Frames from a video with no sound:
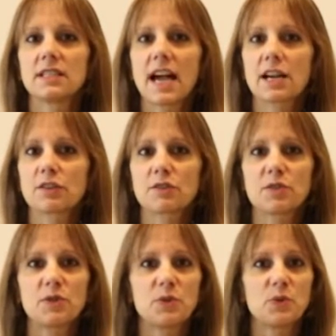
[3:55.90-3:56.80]

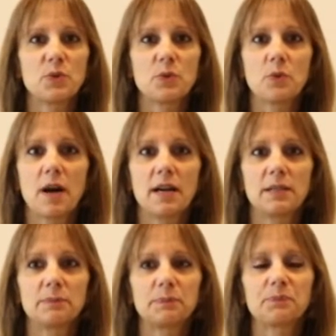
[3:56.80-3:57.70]
doctors who
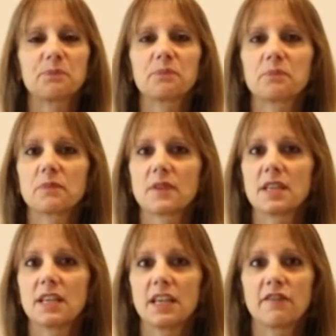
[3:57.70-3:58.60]

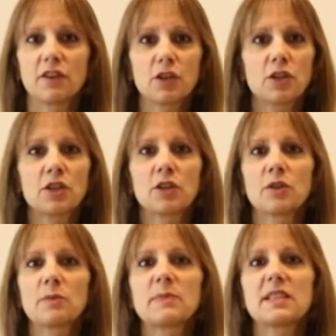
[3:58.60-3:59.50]
give
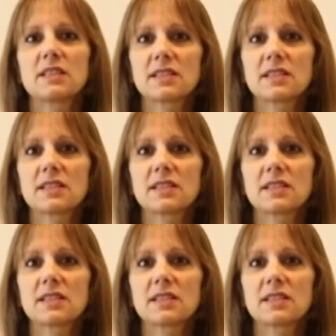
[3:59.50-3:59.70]
herbs and